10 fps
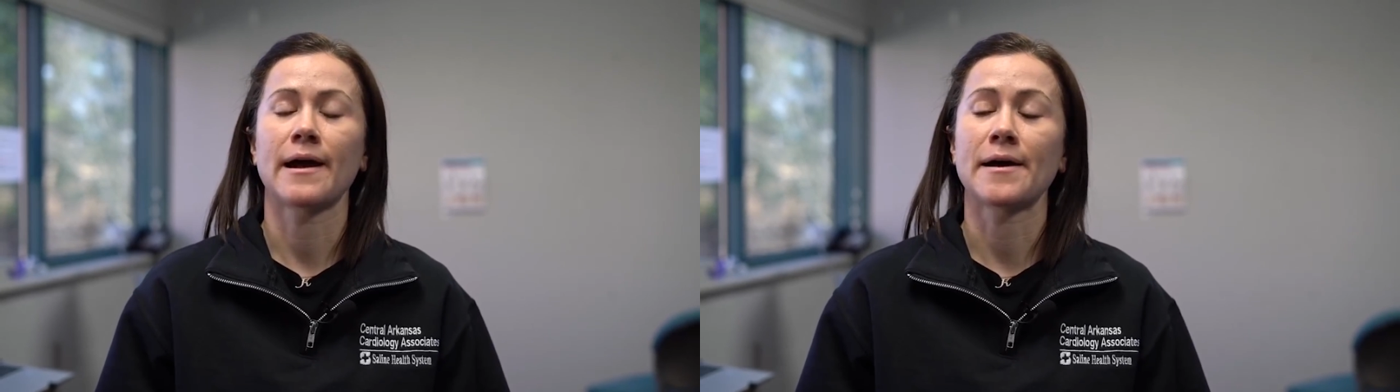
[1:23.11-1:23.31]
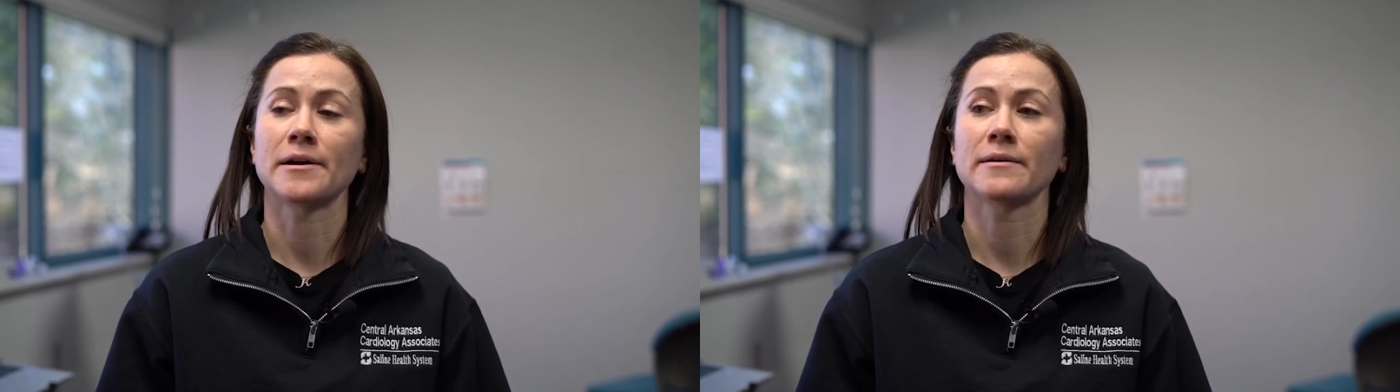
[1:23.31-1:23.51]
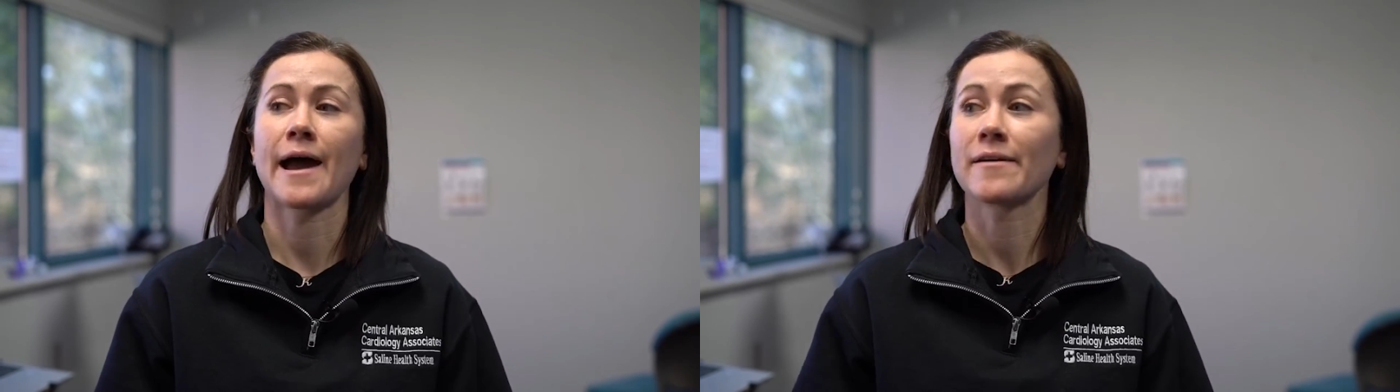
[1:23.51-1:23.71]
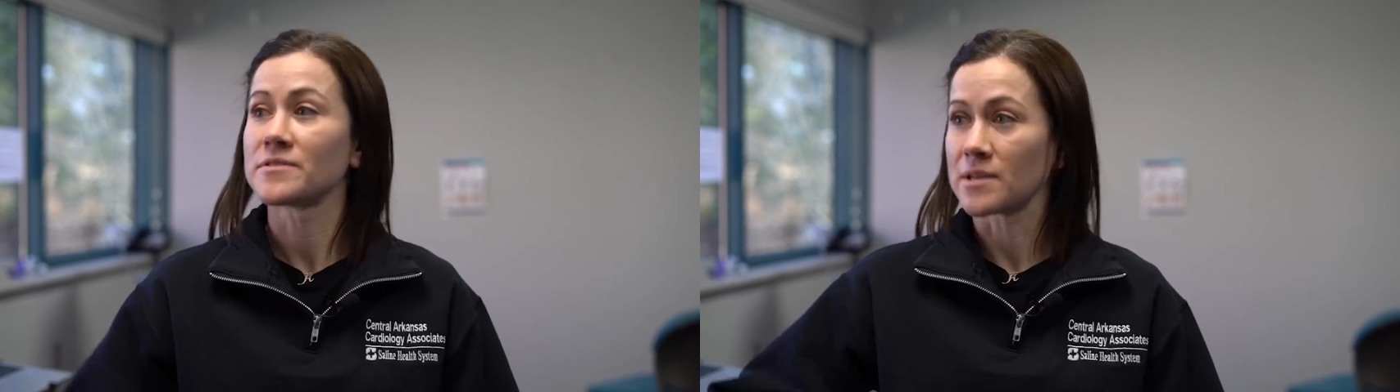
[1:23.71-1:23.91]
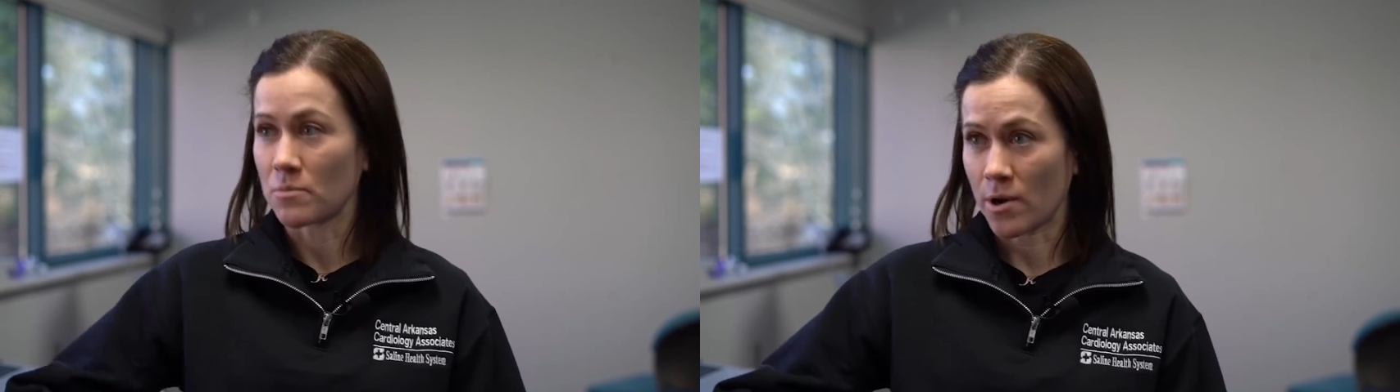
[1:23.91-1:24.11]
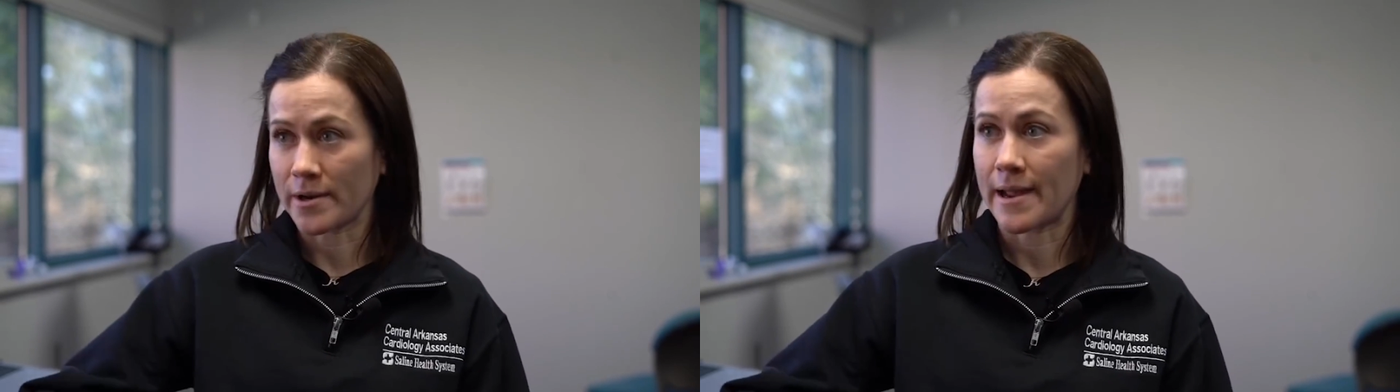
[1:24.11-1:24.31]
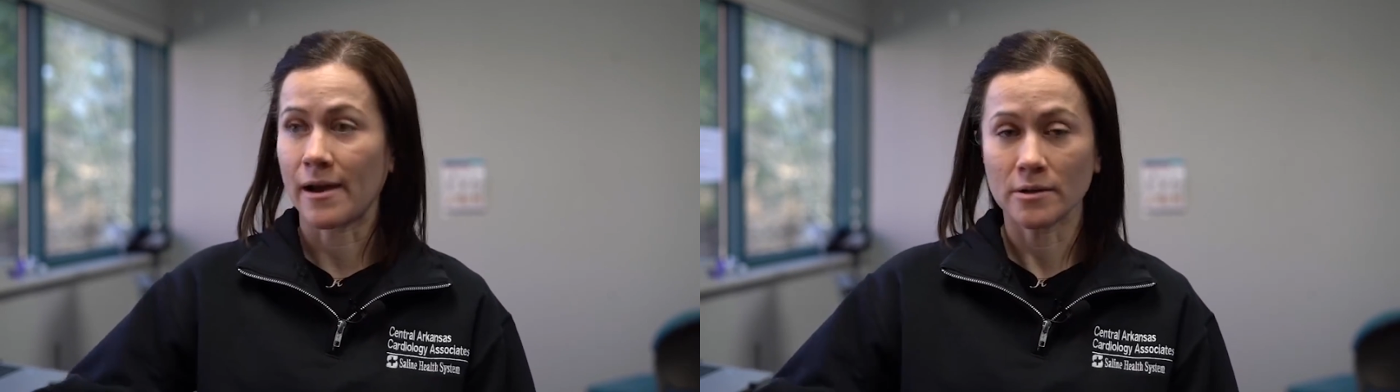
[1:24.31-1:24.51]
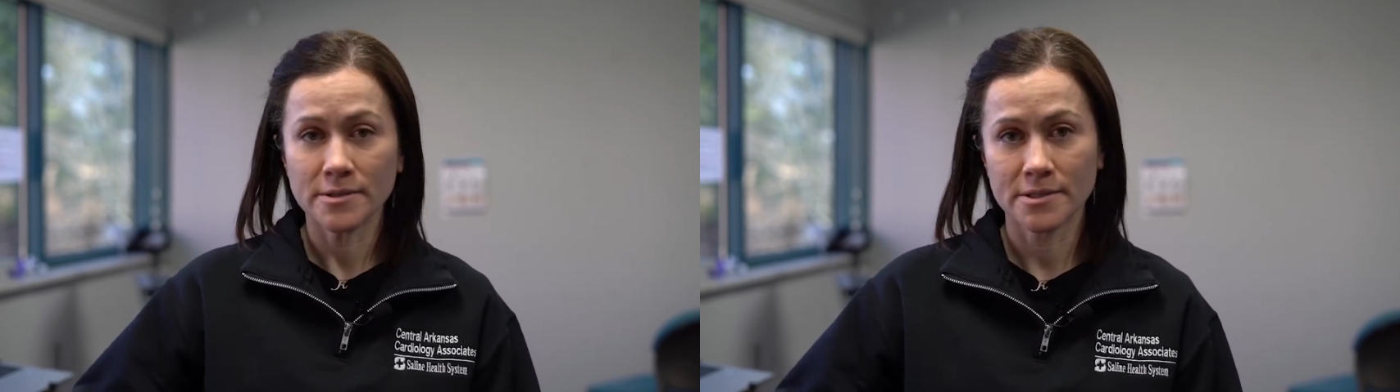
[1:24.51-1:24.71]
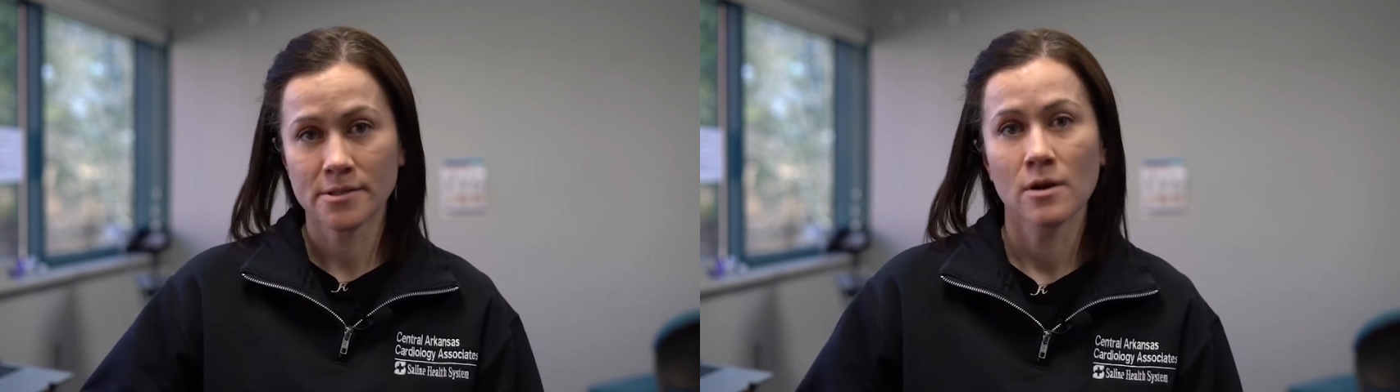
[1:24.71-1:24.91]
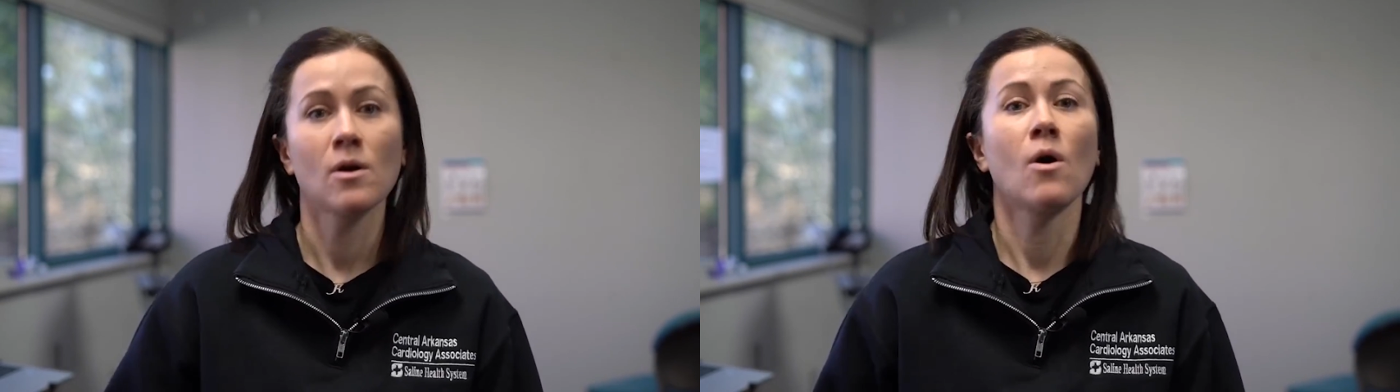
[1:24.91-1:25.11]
uh, have someone else